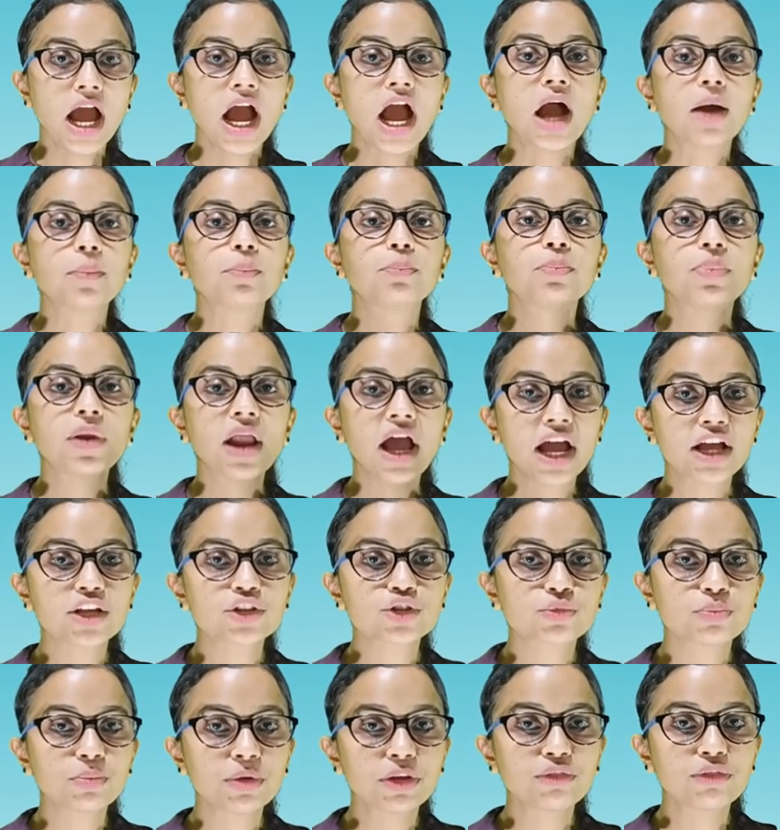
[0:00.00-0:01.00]
A
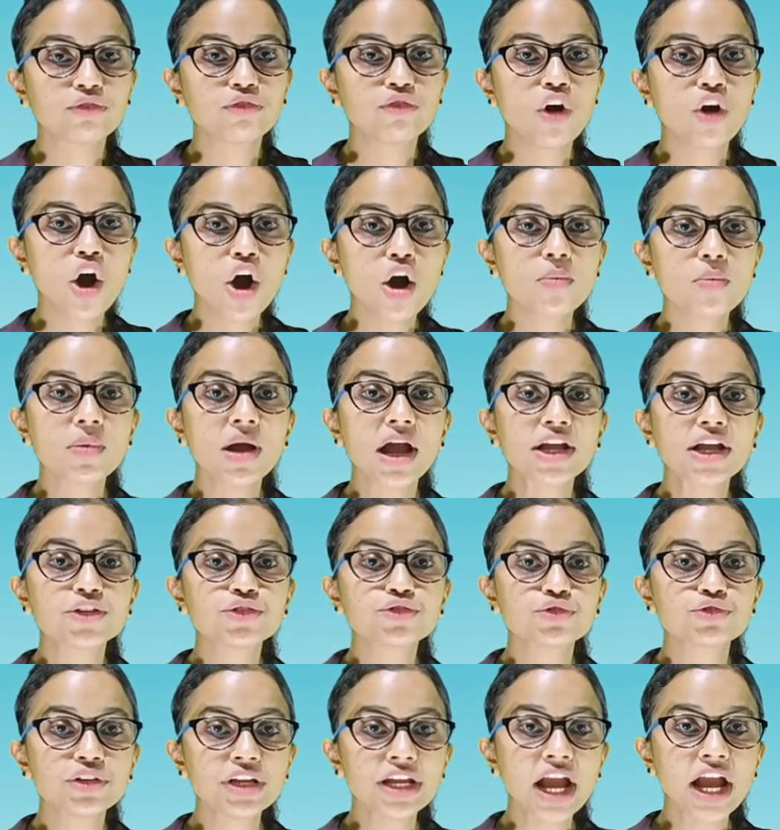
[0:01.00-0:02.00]
plant may form a
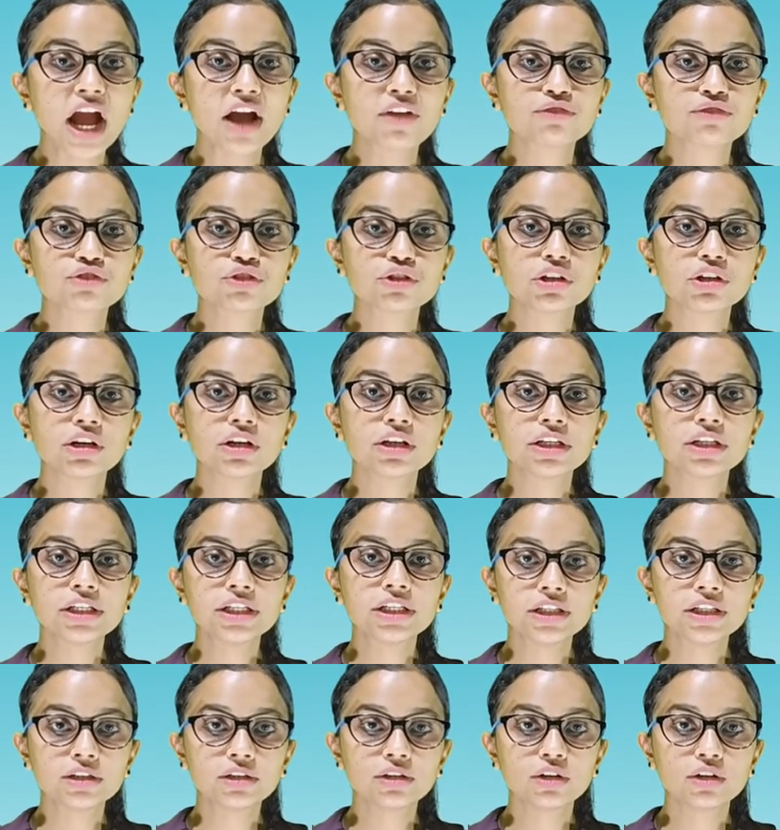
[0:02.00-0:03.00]
tree after a
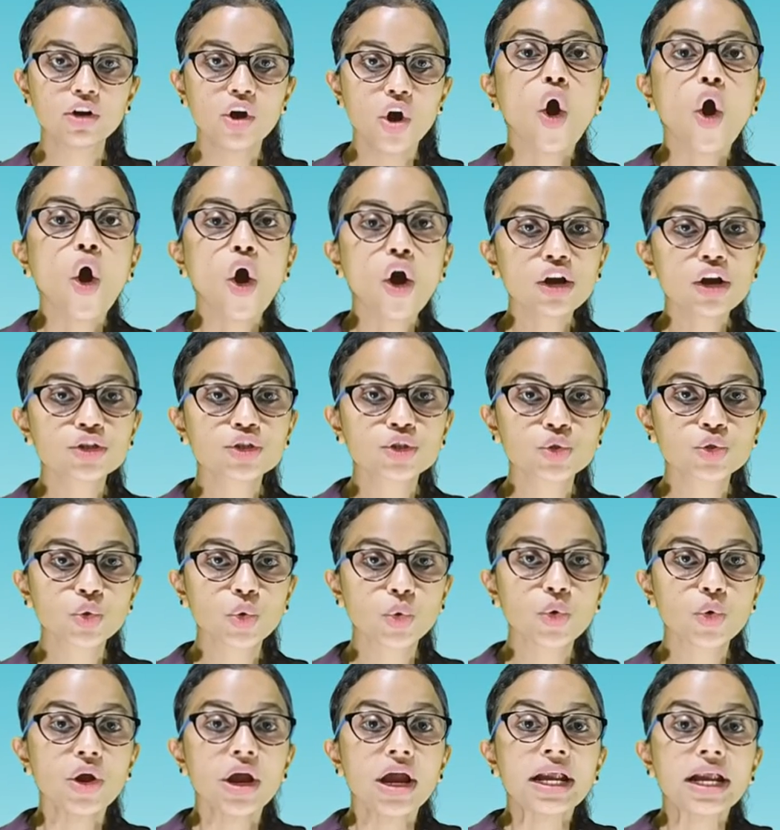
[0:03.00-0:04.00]
year or
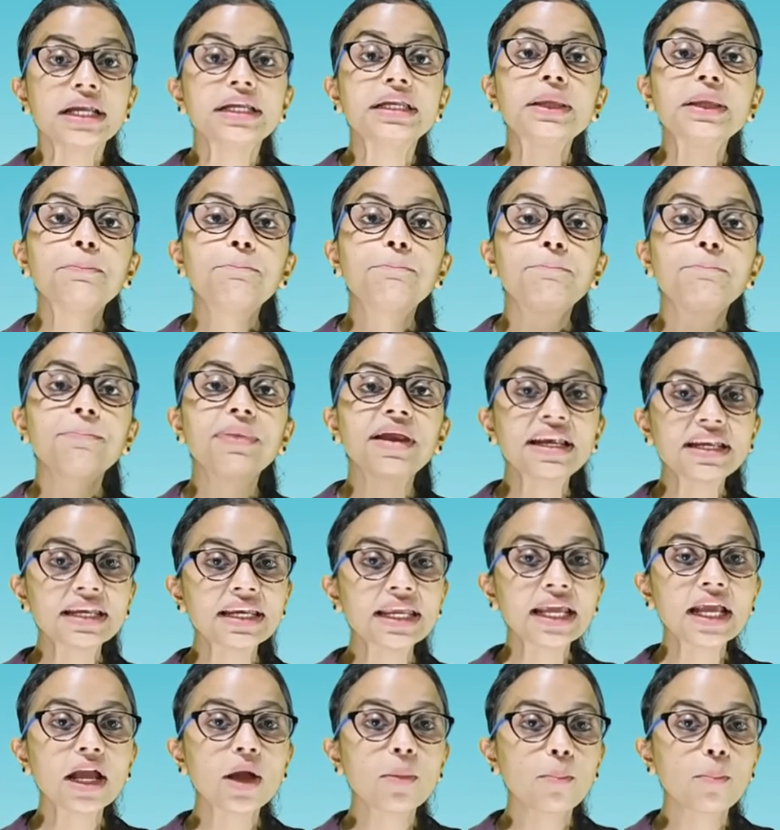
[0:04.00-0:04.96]
so depending